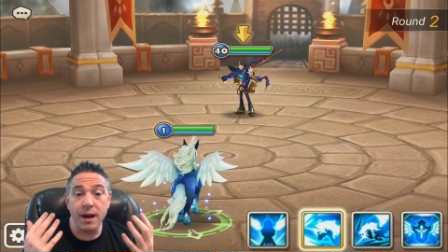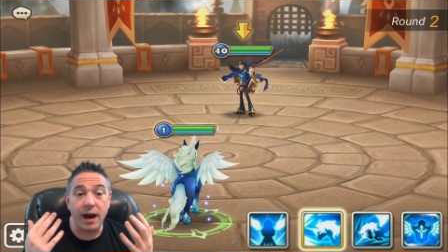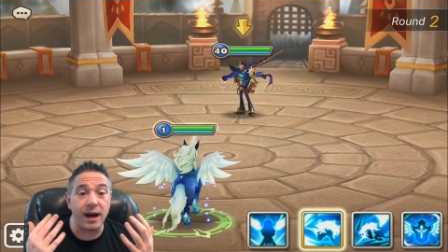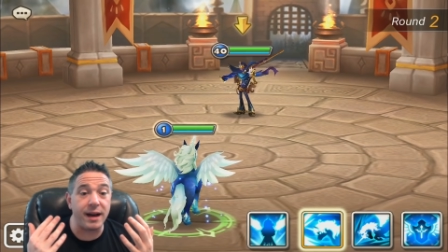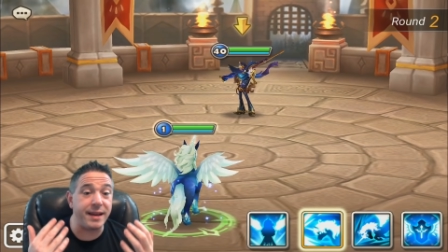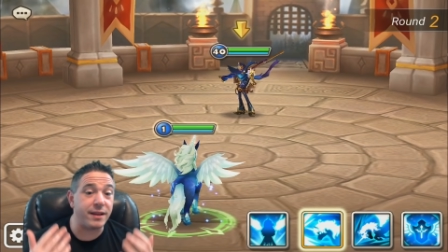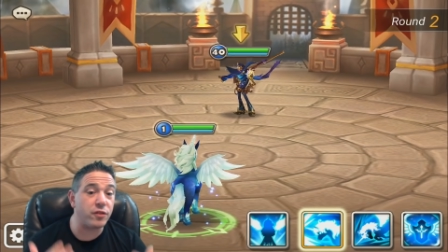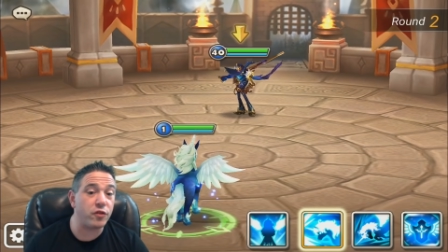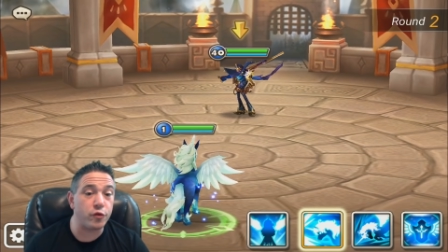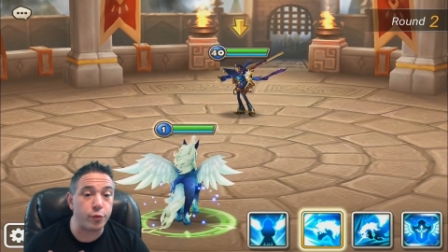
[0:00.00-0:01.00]
Uh,
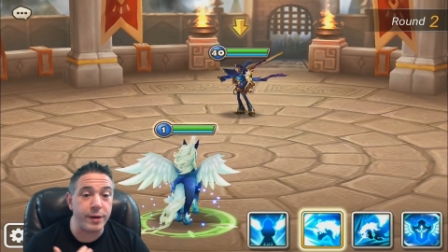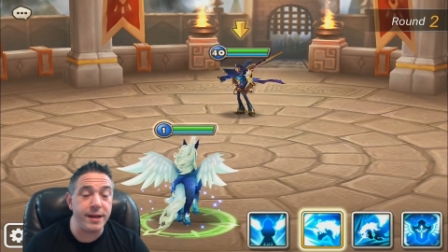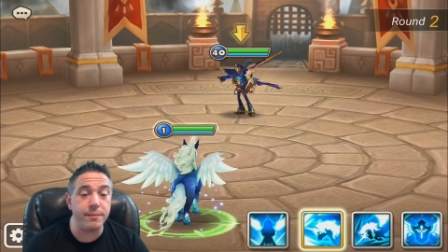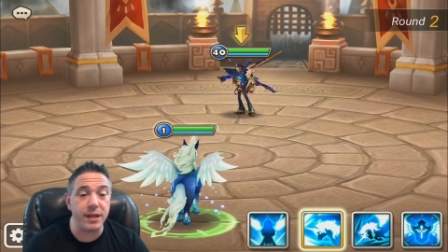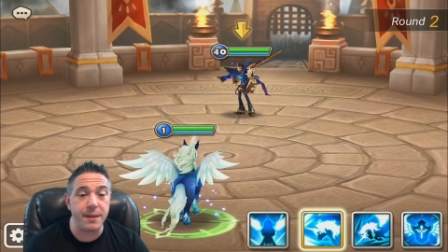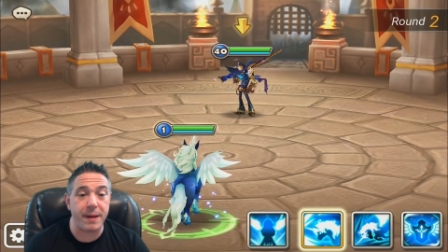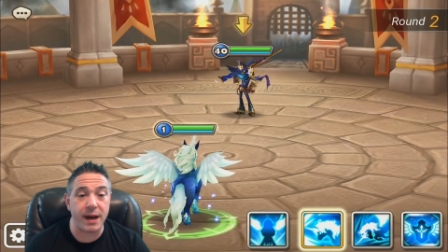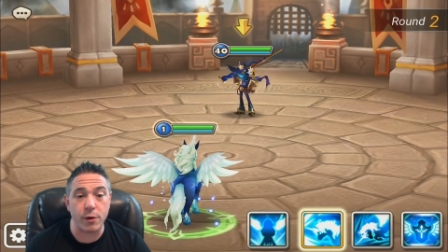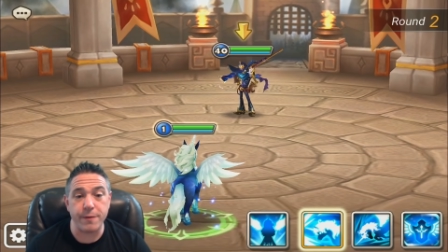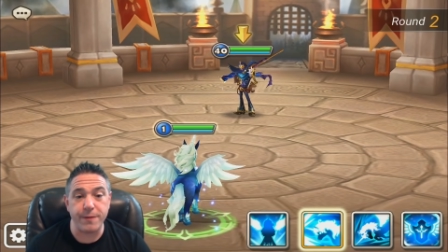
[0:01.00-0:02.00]
extremely
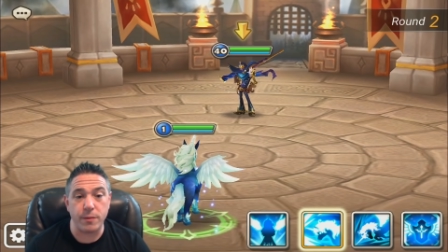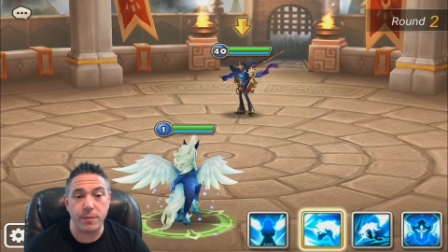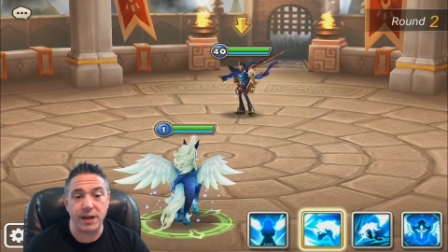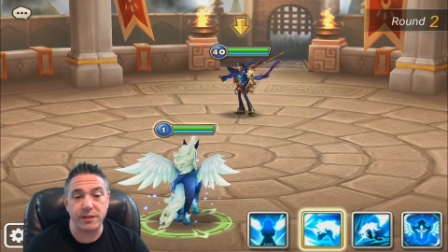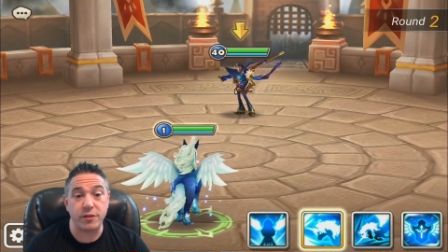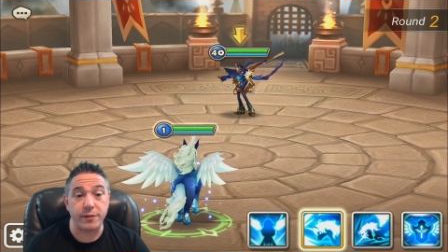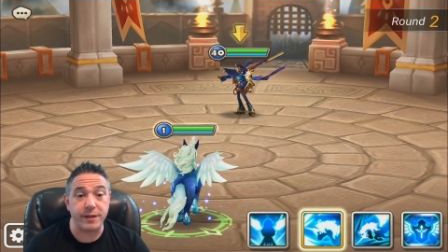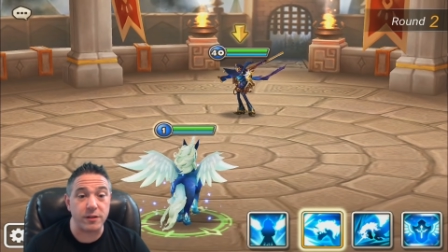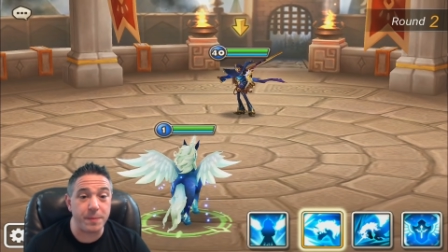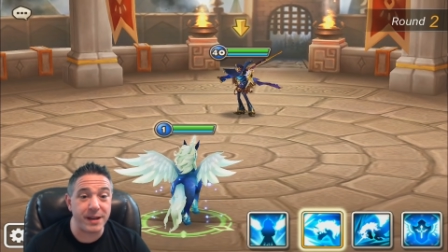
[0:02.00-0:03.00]
powerful monster
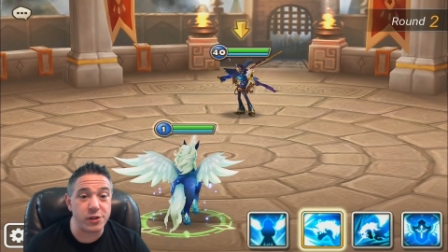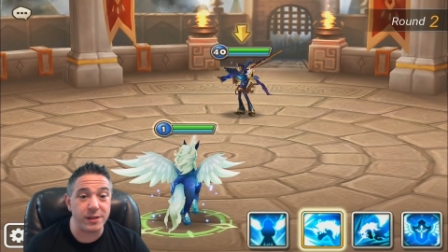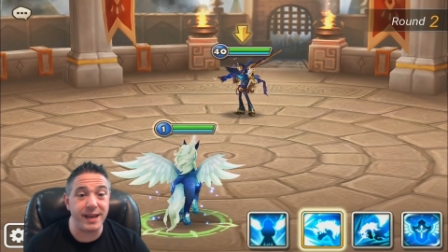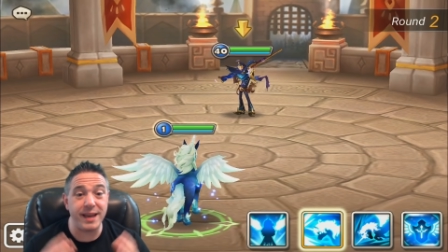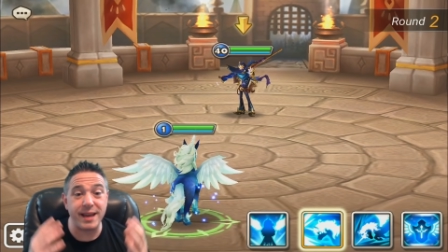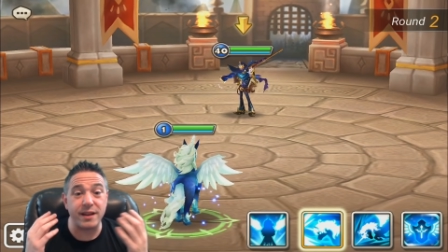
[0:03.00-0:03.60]
in Special League,